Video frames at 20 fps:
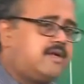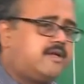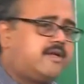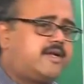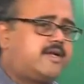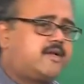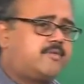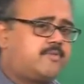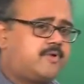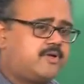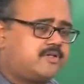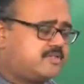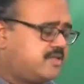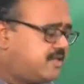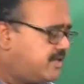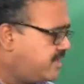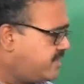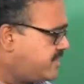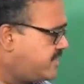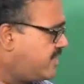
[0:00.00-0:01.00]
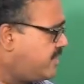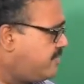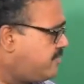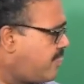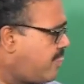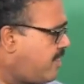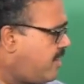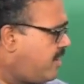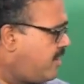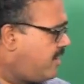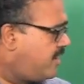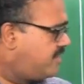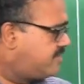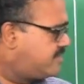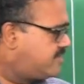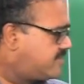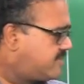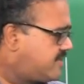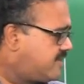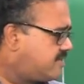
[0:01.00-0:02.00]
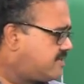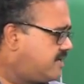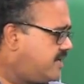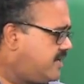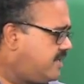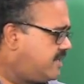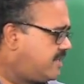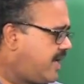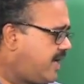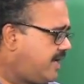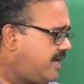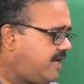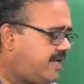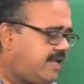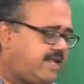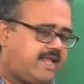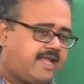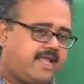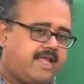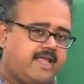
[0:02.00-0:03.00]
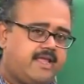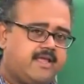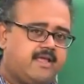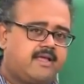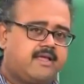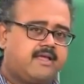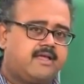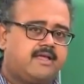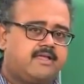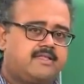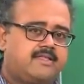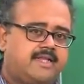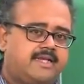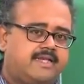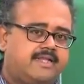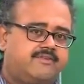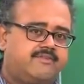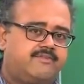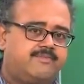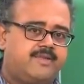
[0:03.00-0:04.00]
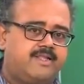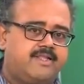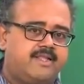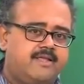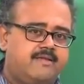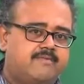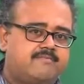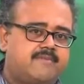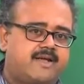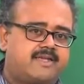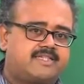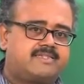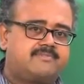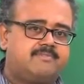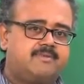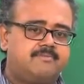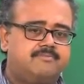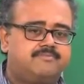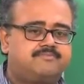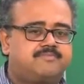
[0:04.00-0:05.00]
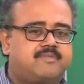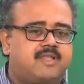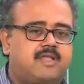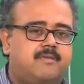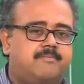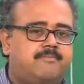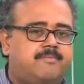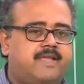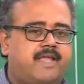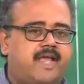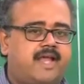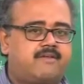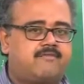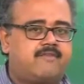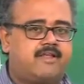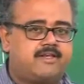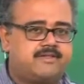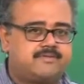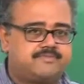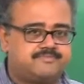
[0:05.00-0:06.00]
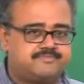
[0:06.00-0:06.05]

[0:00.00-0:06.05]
data points in region M is essentially that k that gives me the maximum p hat value.